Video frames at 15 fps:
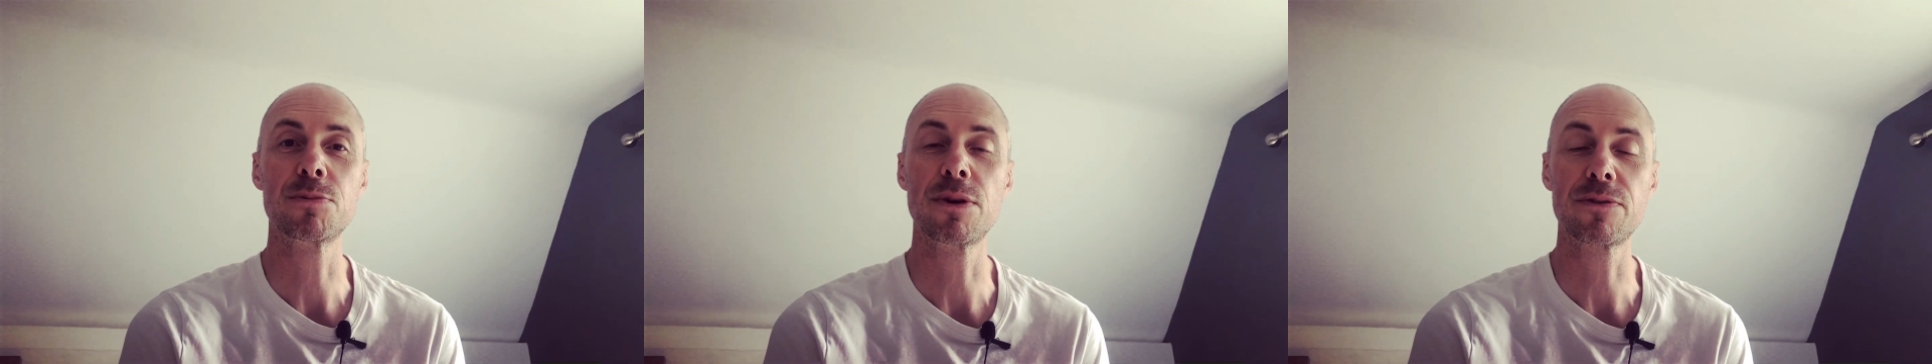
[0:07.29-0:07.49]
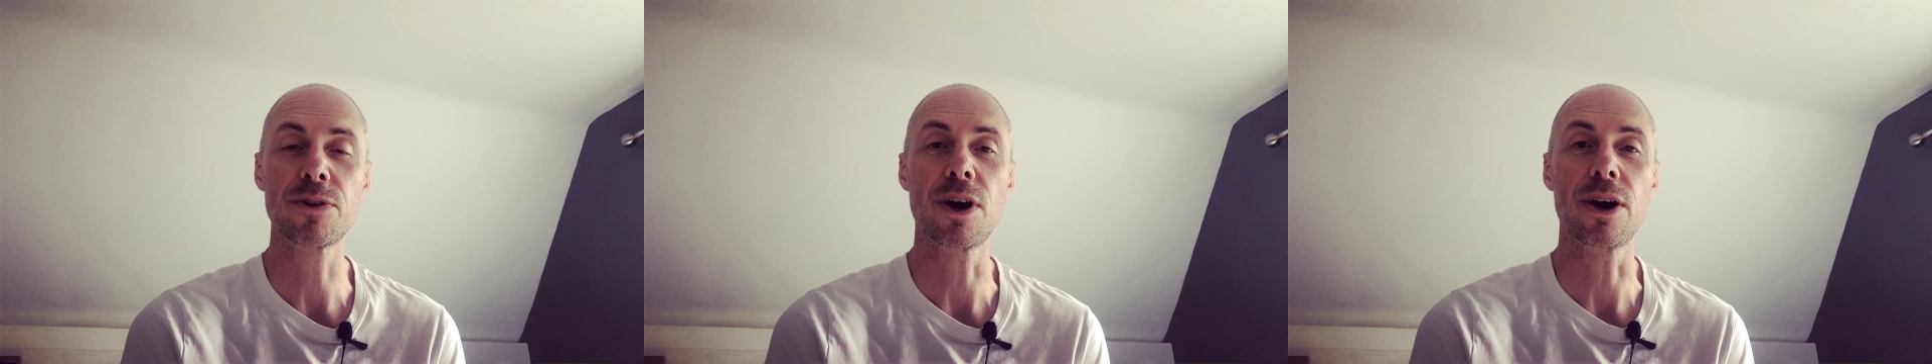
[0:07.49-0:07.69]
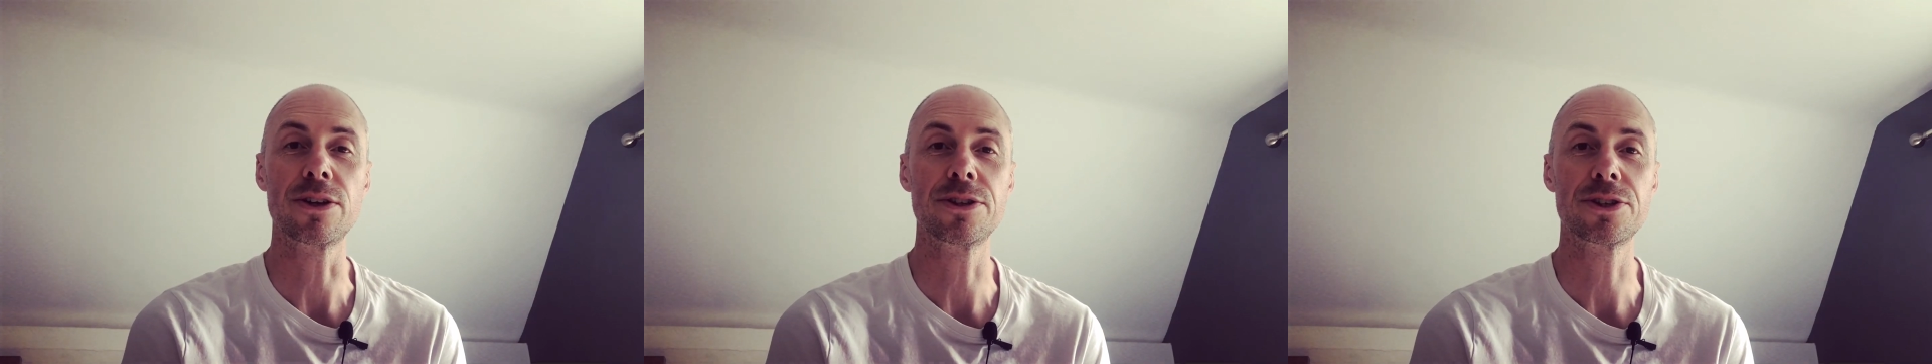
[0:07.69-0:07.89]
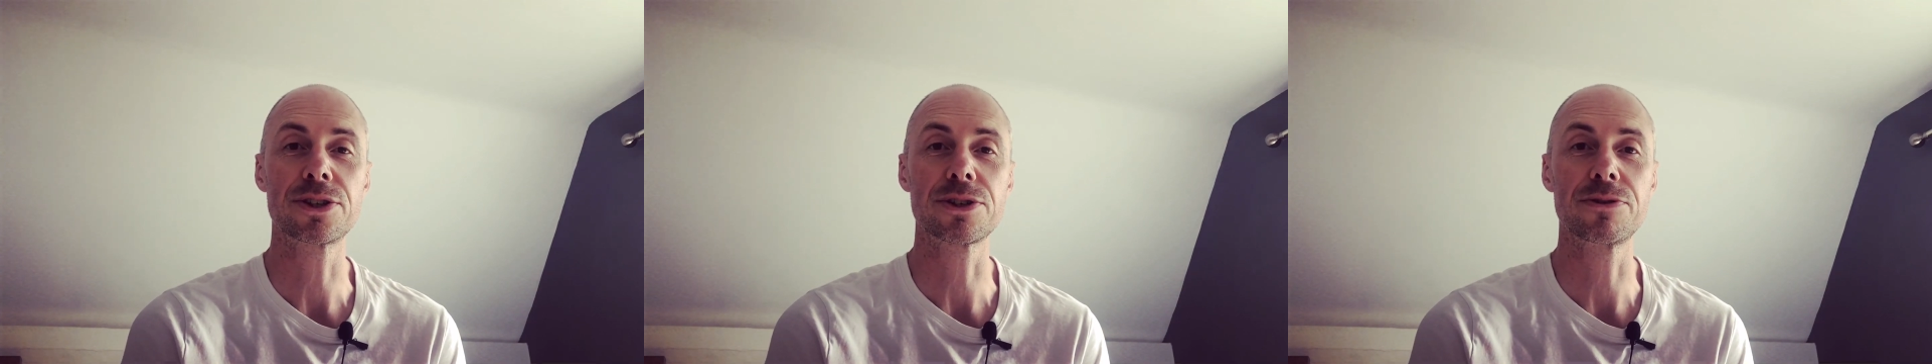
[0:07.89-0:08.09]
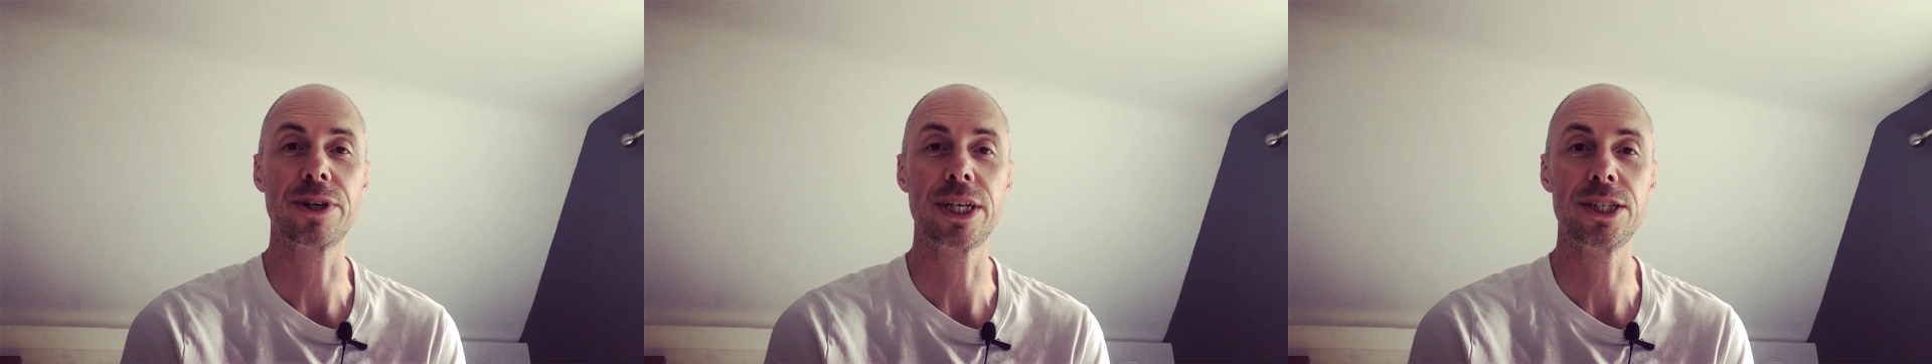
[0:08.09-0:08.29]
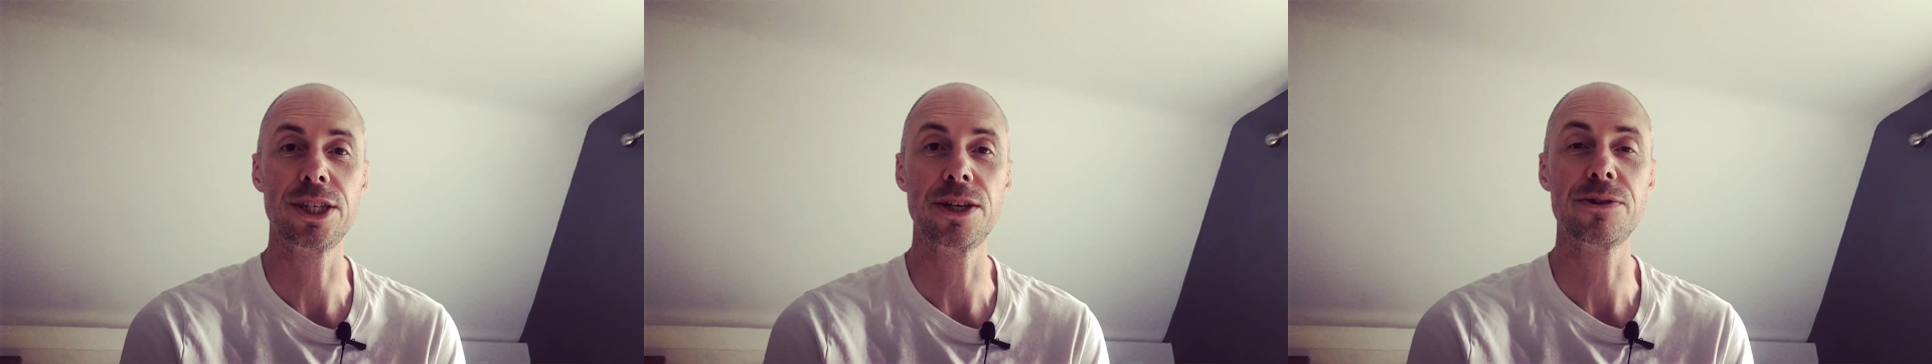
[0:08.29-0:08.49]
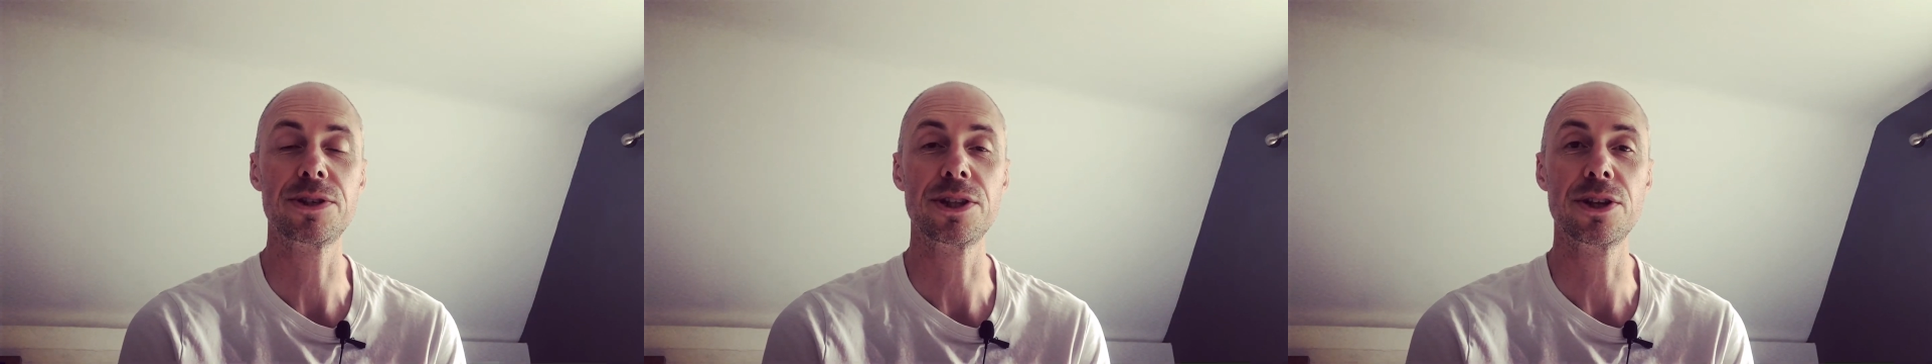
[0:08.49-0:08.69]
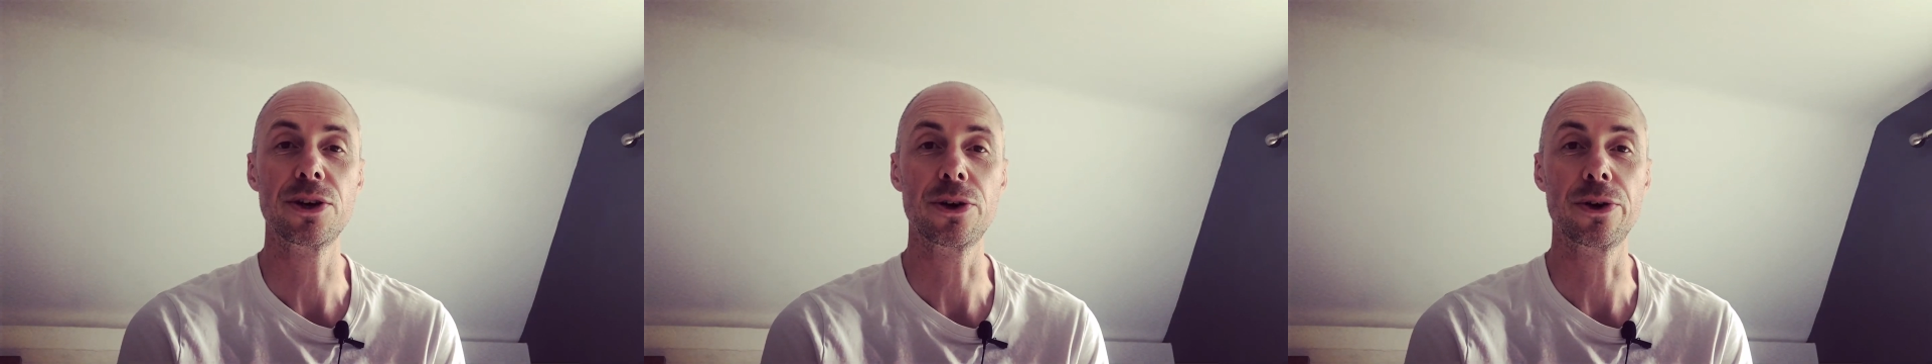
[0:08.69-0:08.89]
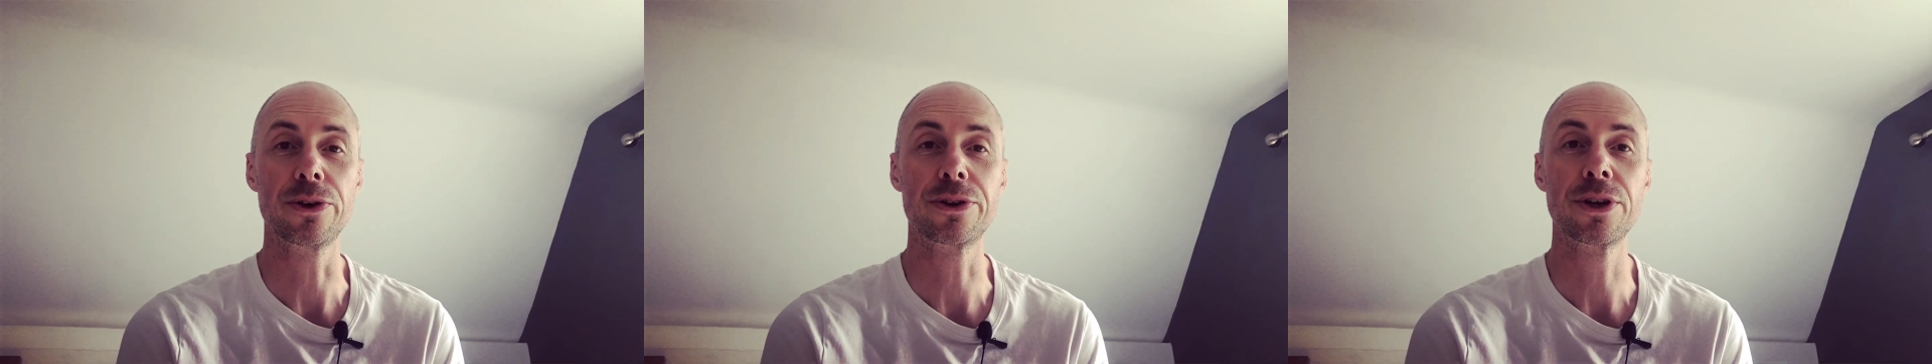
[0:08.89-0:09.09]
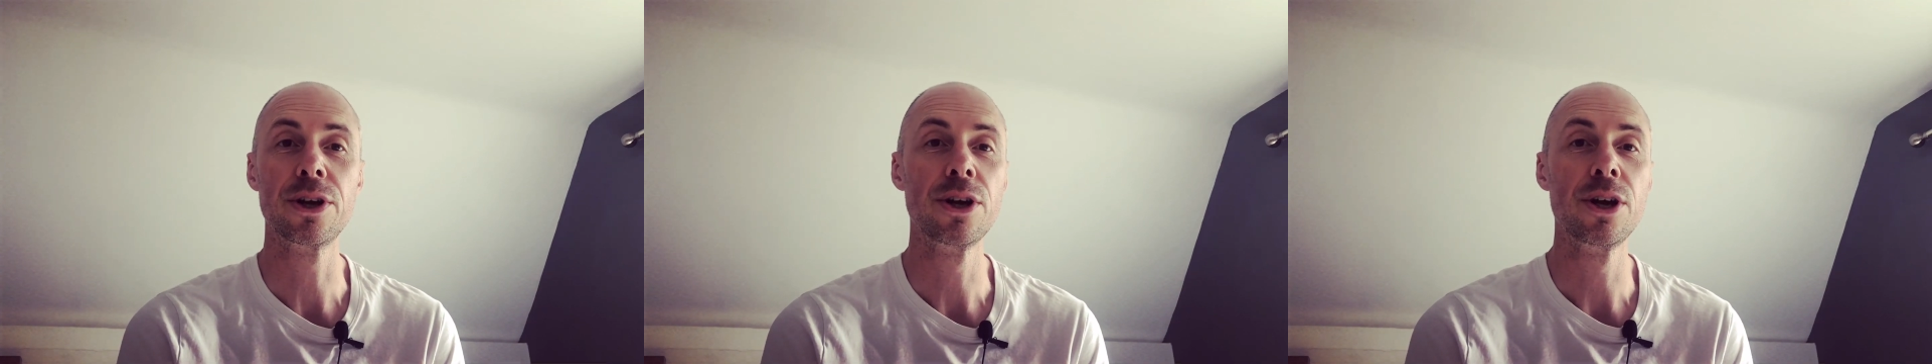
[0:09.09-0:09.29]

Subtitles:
we've got on the screen using the HUD